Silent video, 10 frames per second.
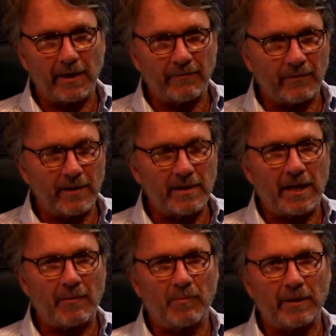a very
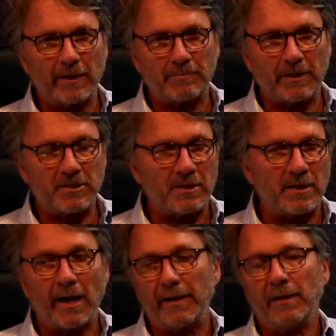capable expedition
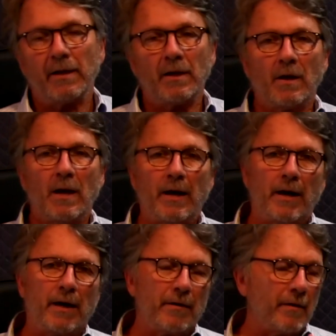yacht.
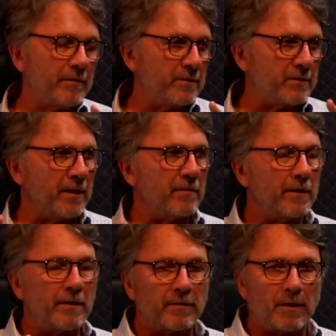Uh,
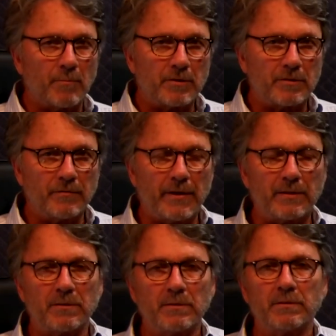generally on commercial
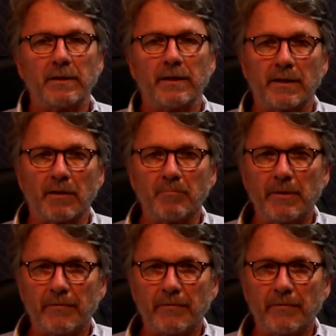vessels and government